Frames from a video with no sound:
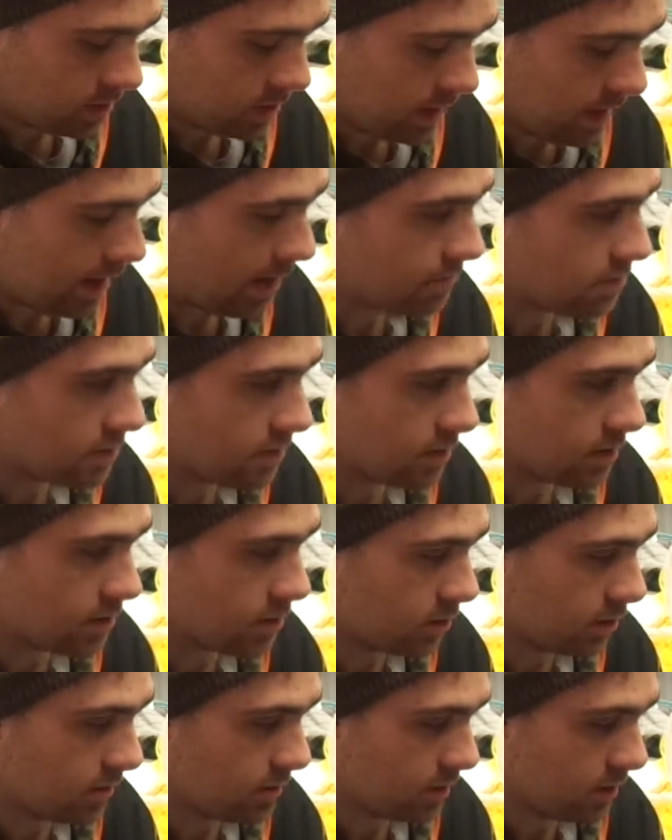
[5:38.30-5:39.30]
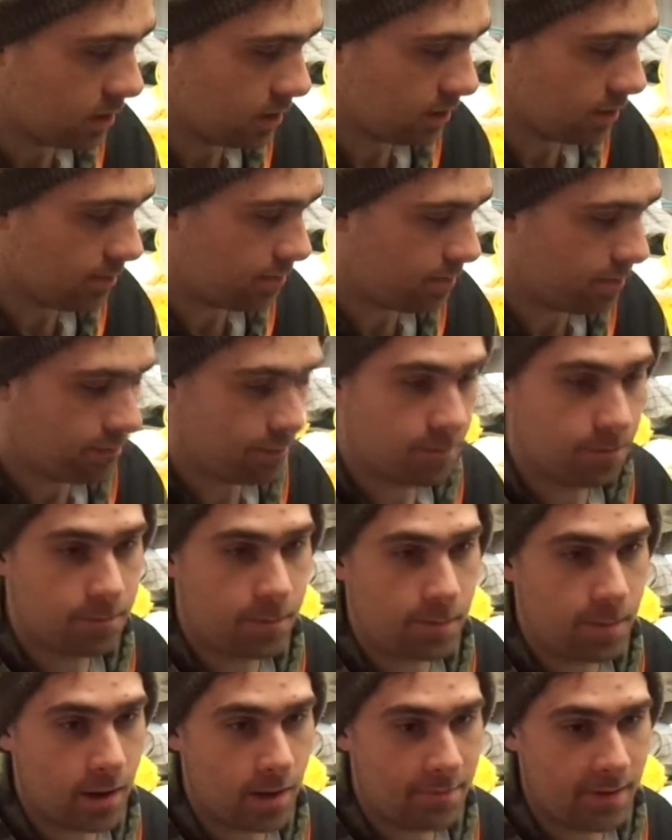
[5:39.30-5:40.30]
After I sculpted
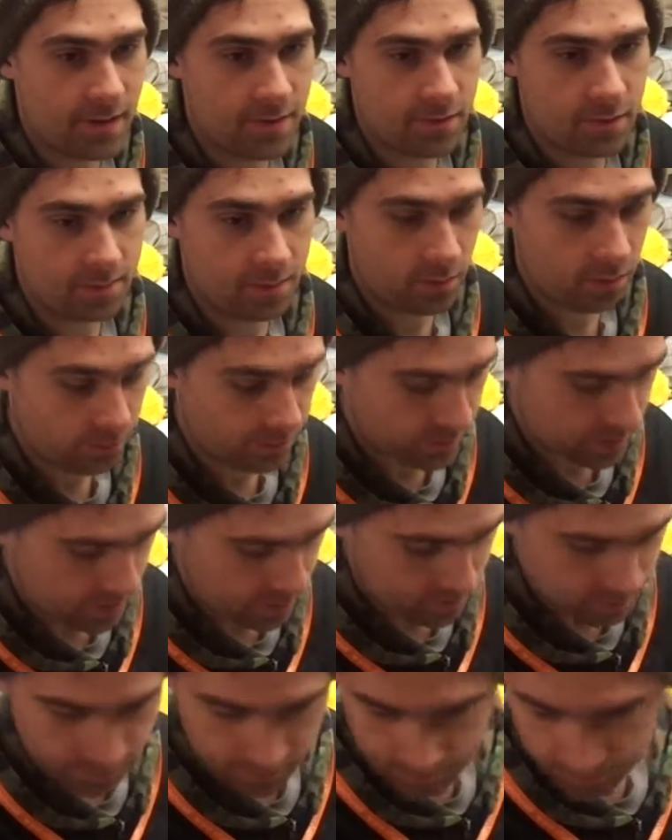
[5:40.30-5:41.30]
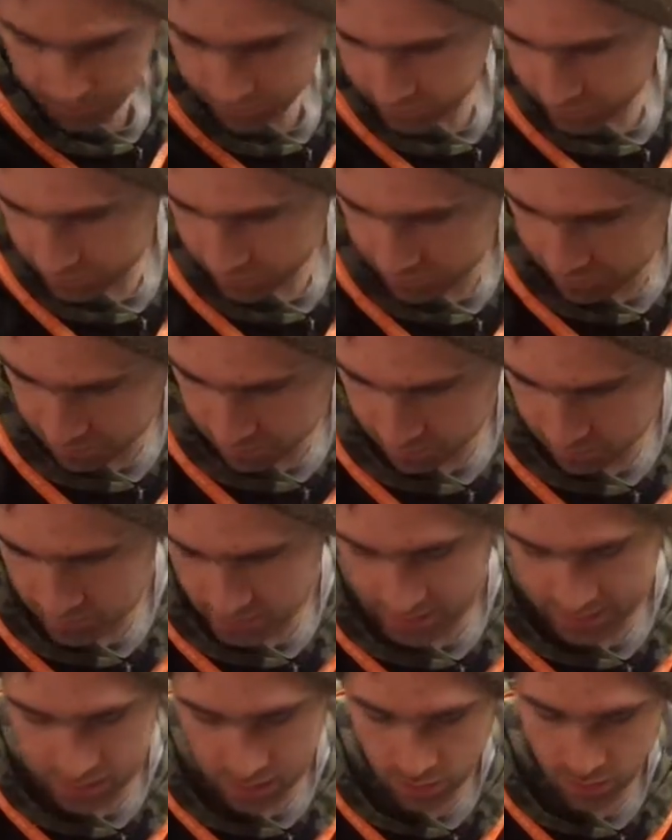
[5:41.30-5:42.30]
paw pads for both feet, I
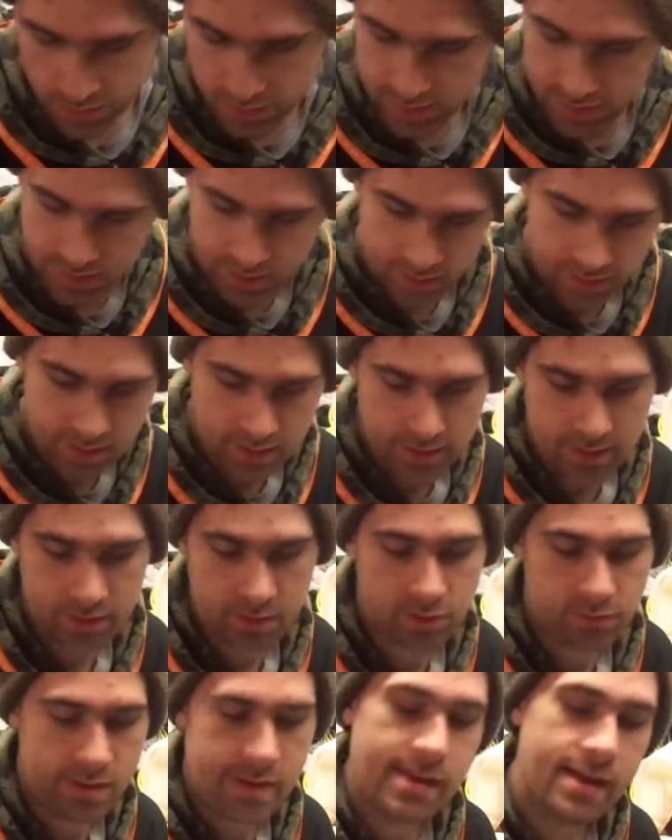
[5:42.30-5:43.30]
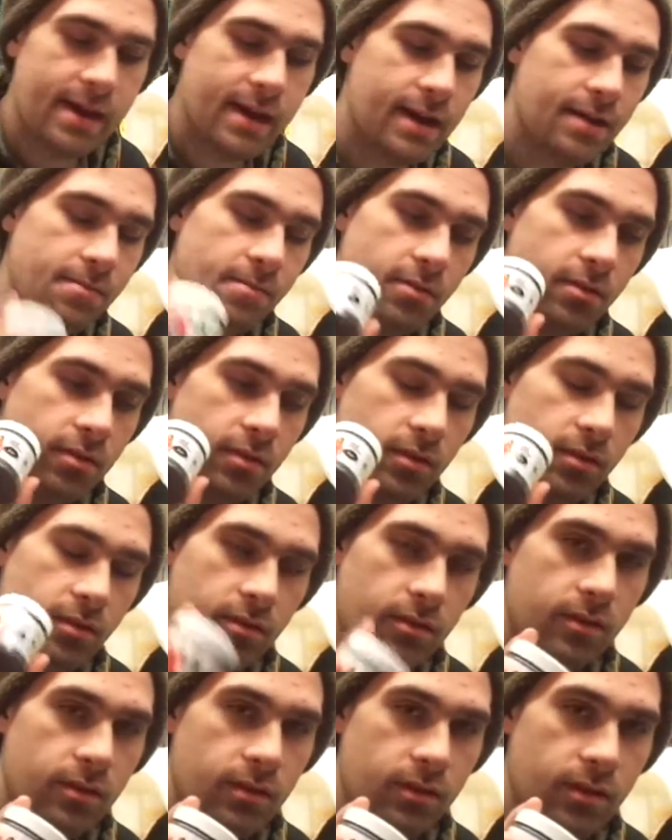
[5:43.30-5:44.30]
coated it 3 times
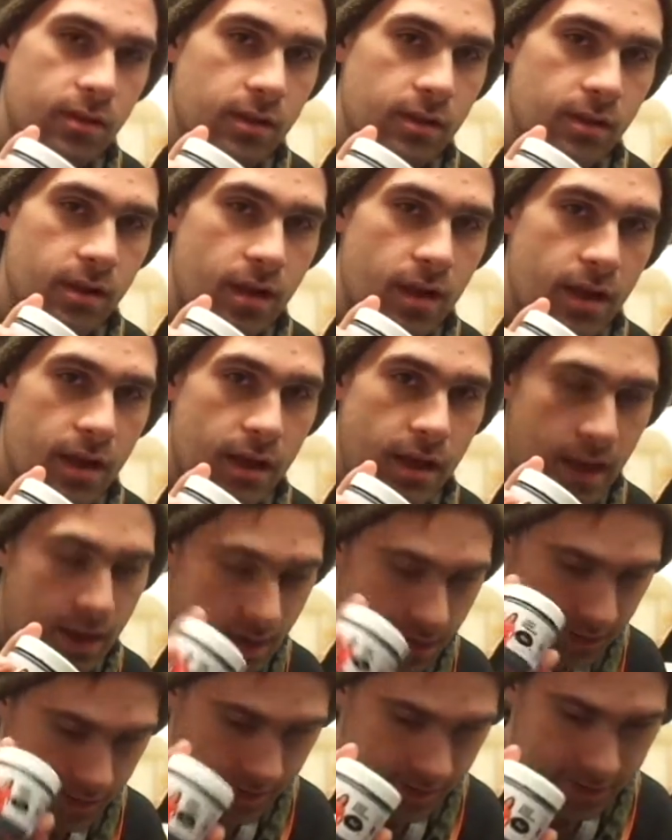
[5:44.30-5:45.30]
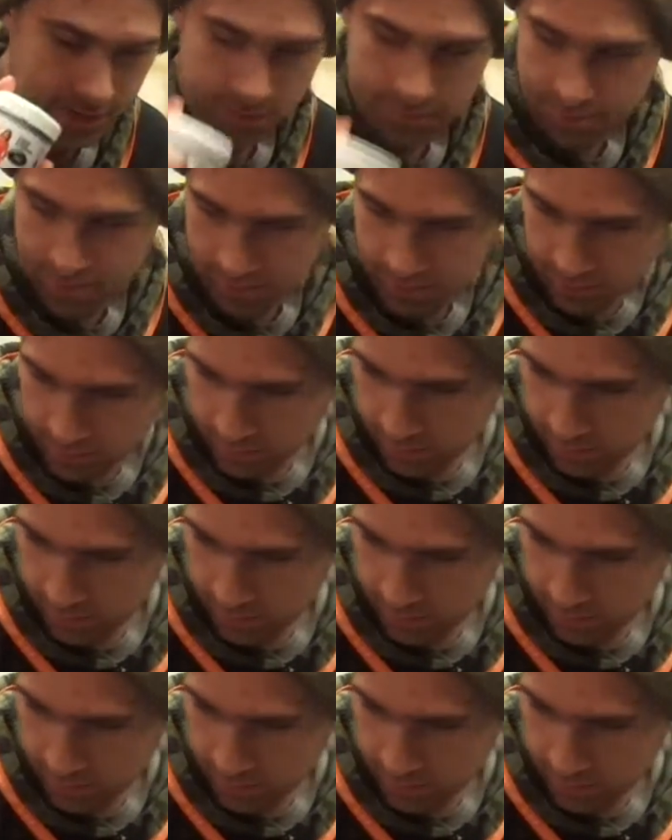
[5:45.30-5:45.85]
in the latex paint,